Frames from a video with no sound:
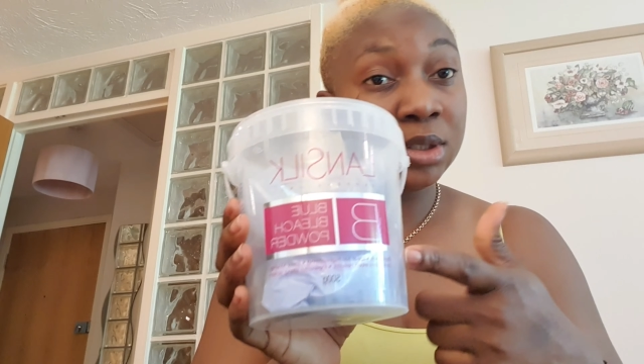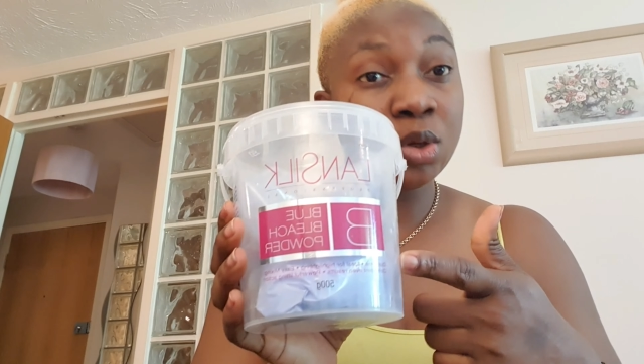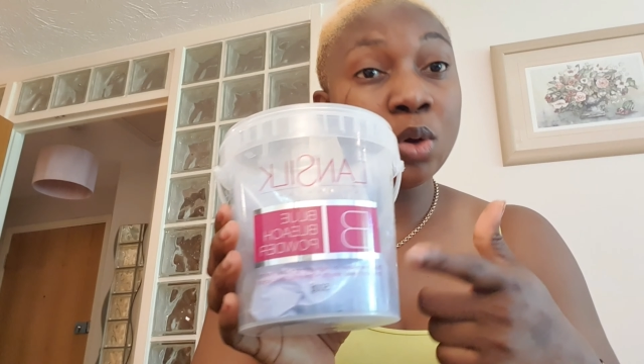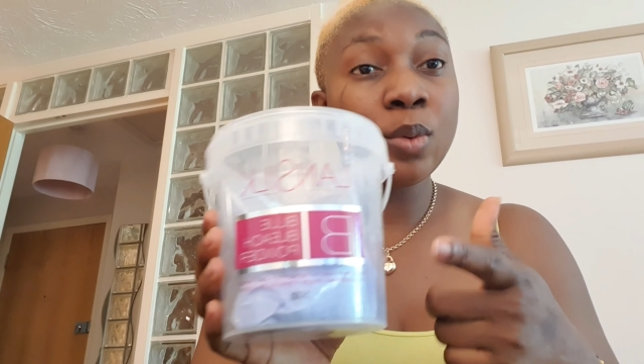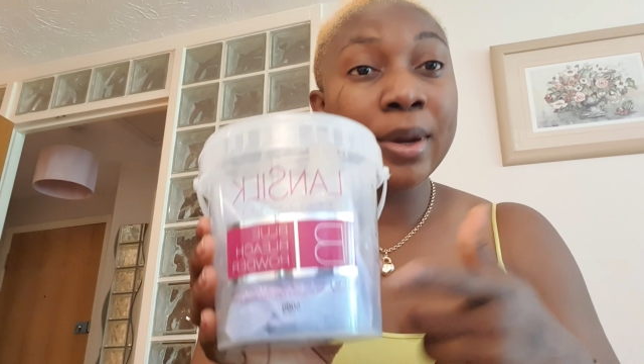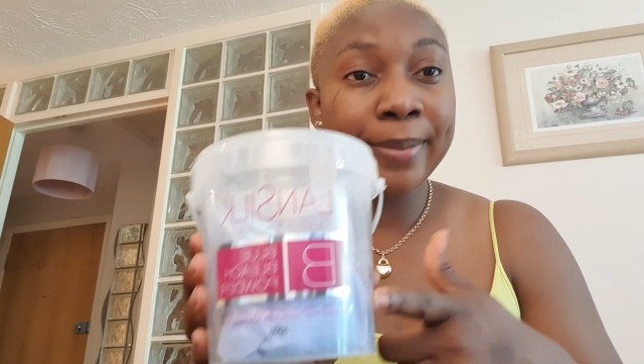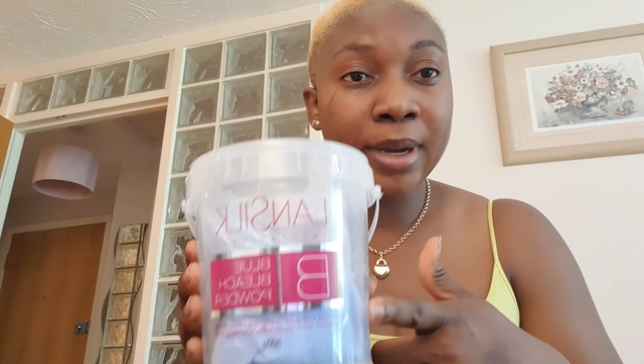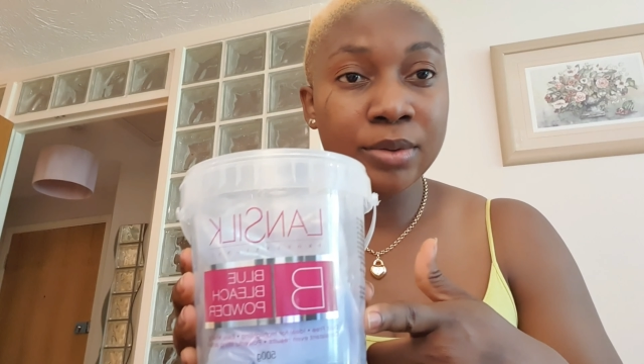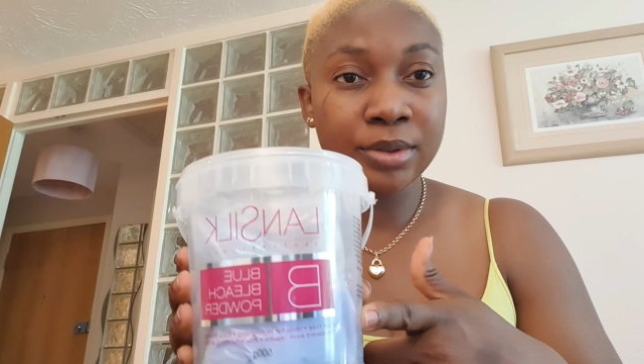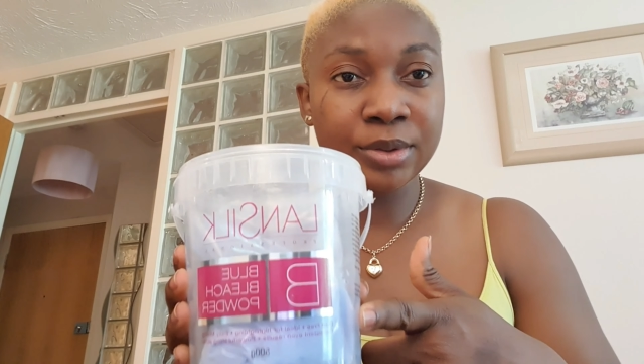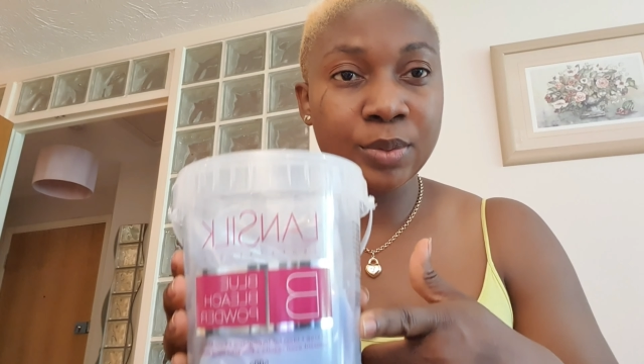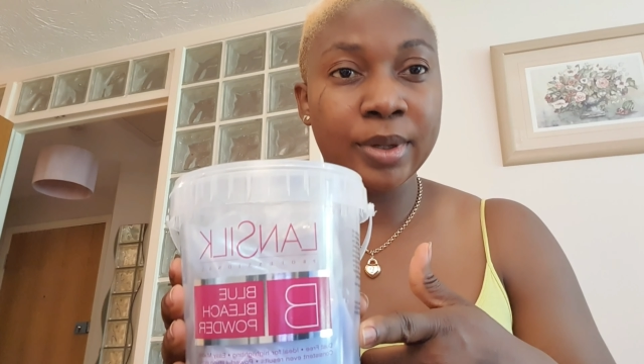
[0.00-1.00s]
got white
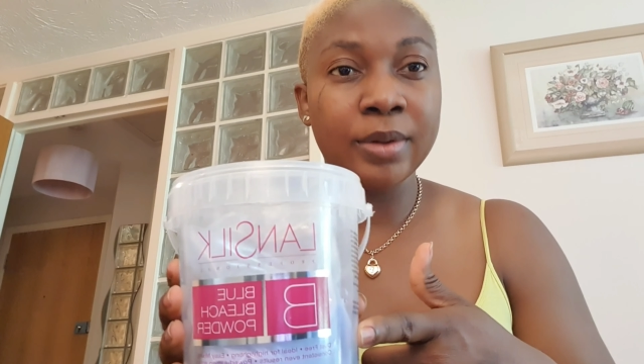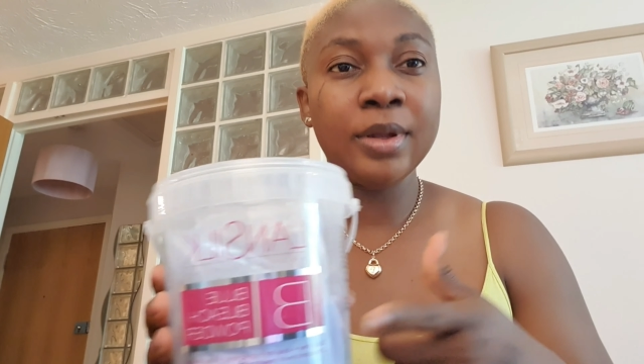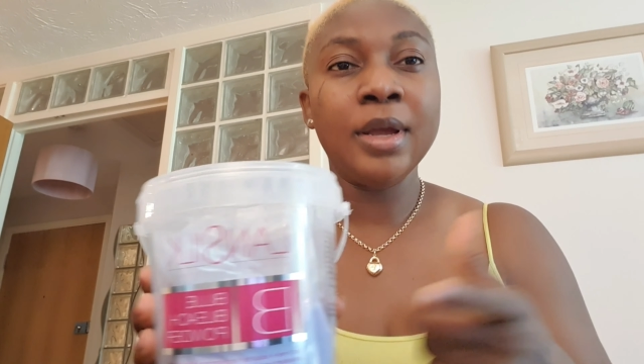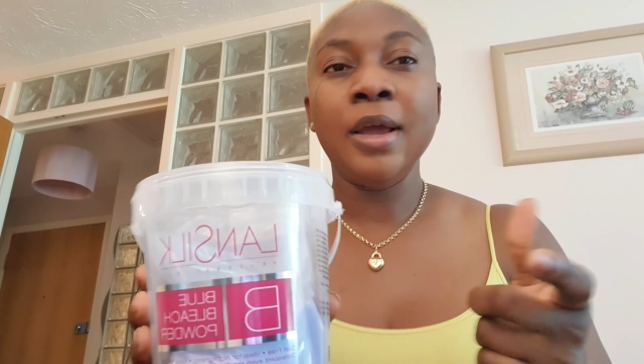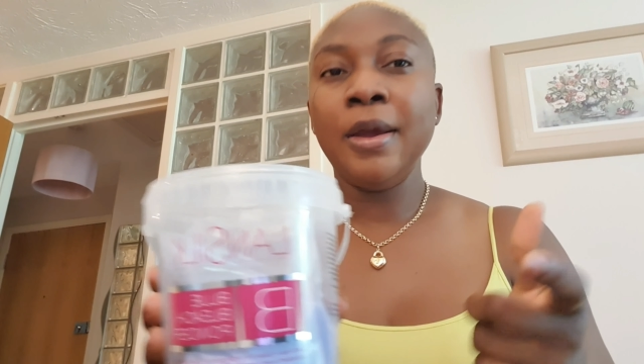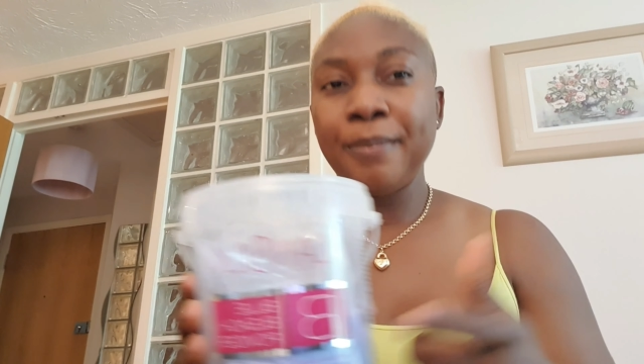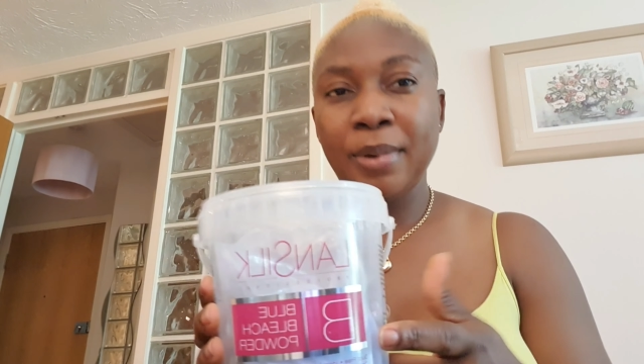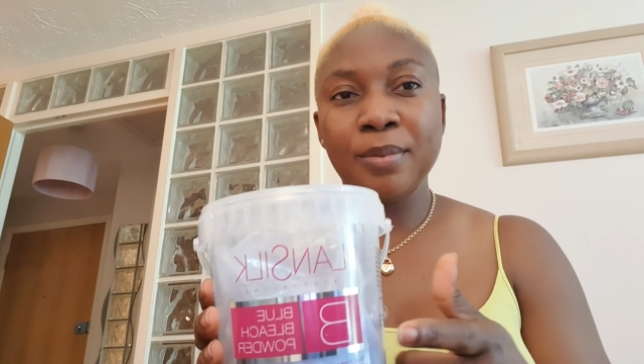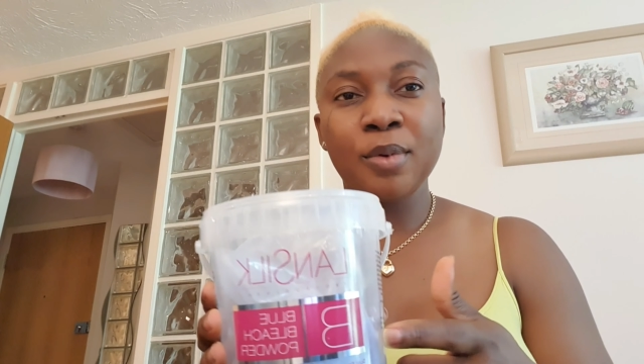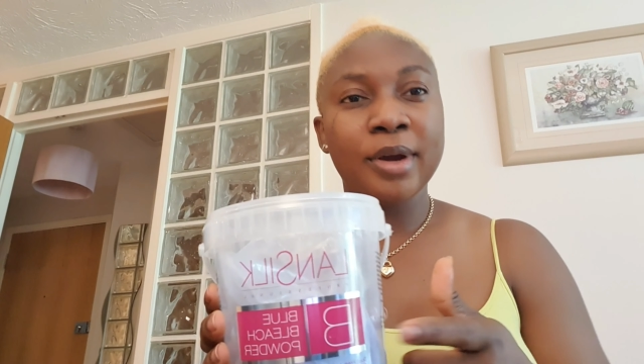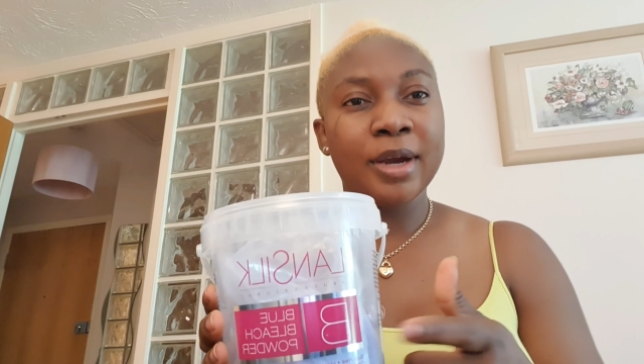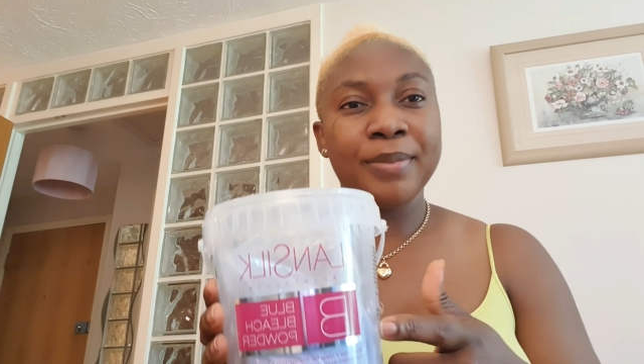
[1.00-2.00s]
powder as well, but I'm
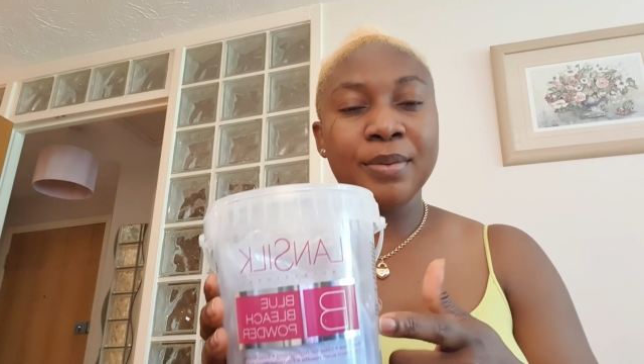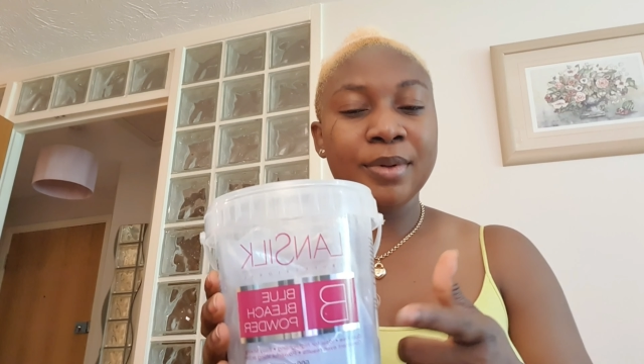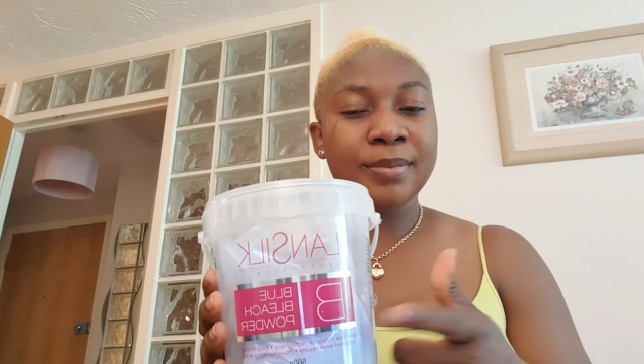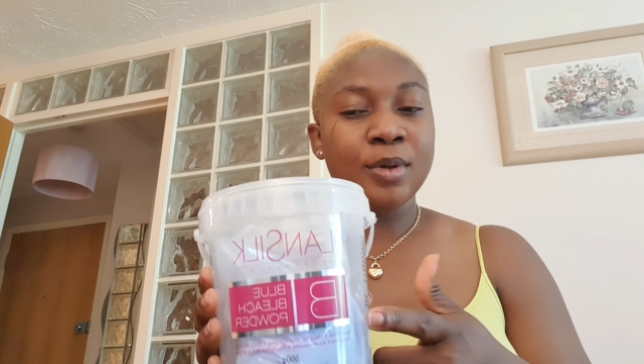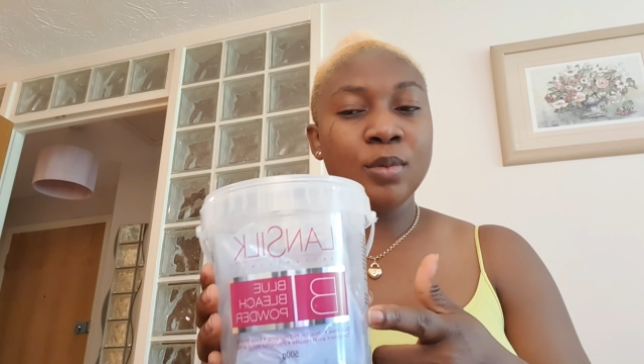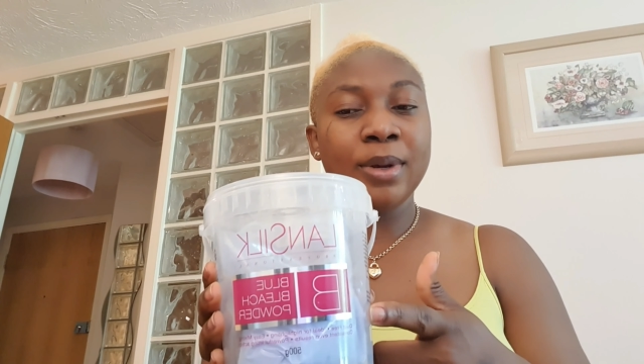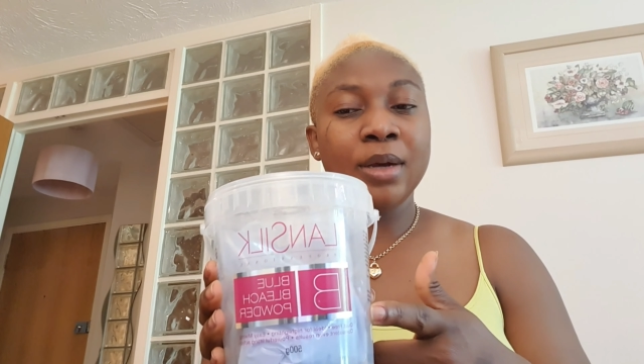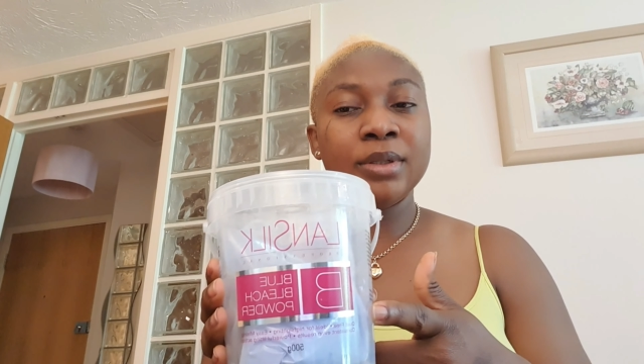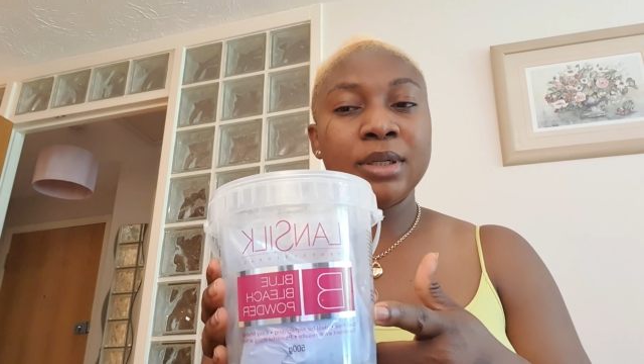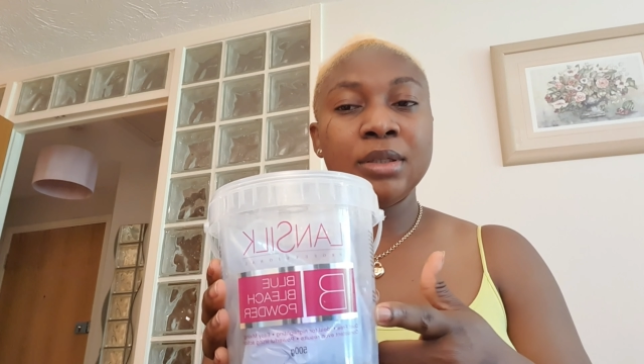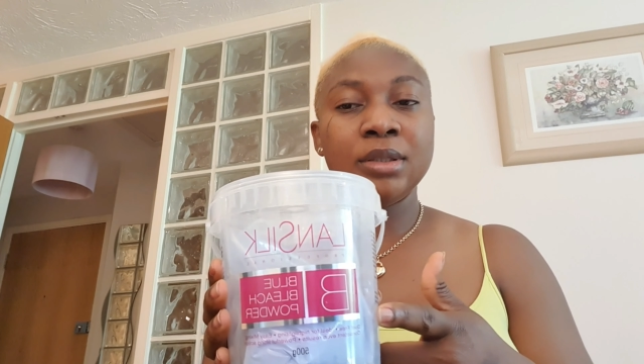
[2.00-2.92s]
quite happy with the blue powder.